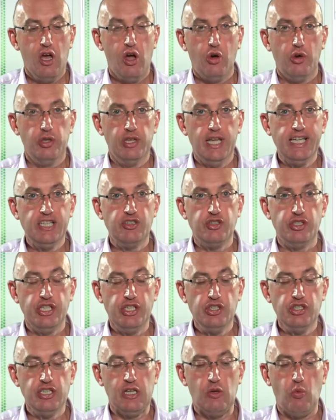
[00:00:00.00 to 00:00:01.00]
Unlike
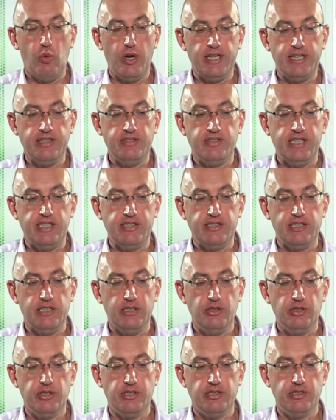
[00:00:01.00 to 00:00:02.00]
traditional whitelisting
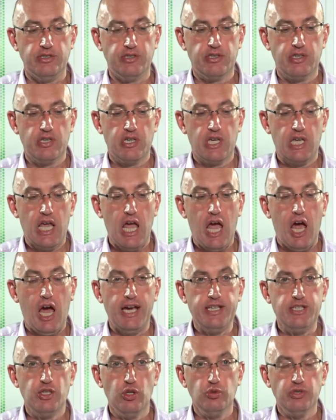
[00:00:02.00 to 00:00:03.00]
solutions,
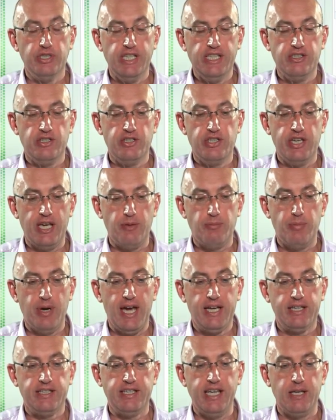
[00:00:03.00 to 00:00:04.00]
I don't need to take
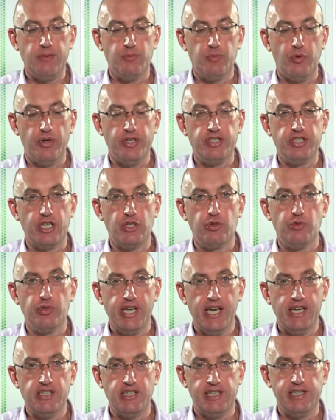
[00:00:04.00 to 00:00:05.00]
back the endpoints and
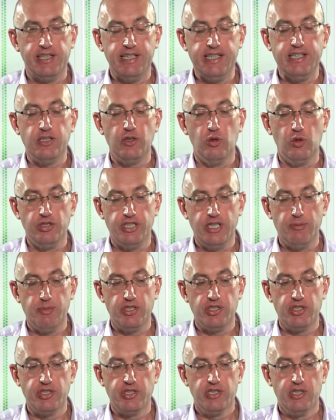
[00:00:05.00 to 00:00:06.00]
create a clean gold
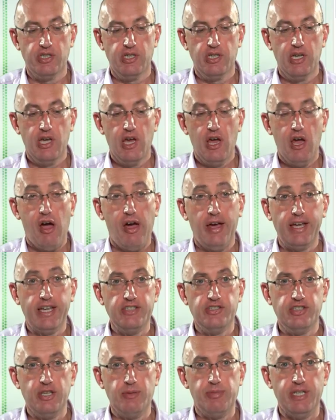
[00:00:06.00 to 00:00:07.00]
image. I can
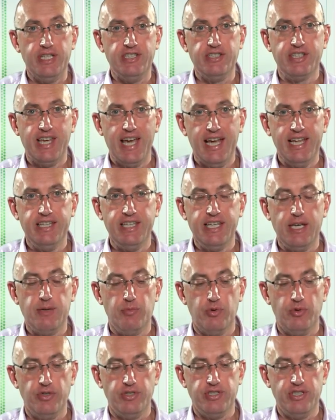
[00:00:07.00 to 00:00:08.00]
simply scan the
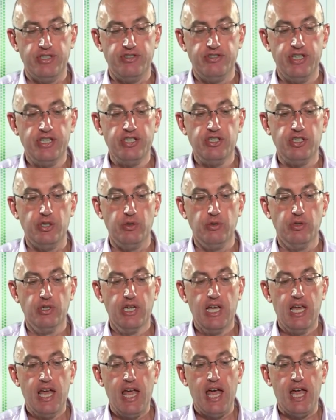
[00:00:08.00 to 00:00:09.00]
endpoints in situ
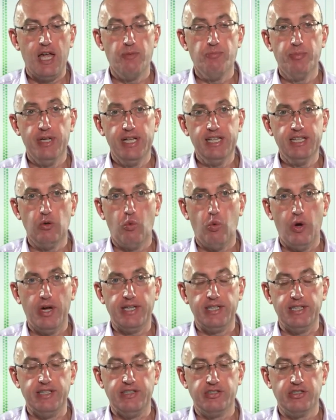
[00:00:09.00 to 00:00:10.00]
and build a
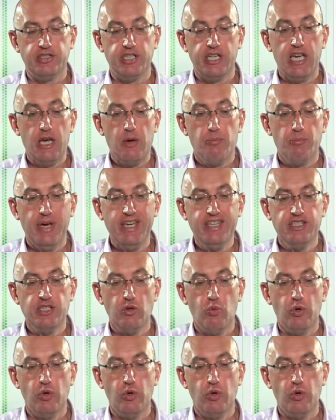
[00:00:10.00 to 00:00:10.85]
whitelist based on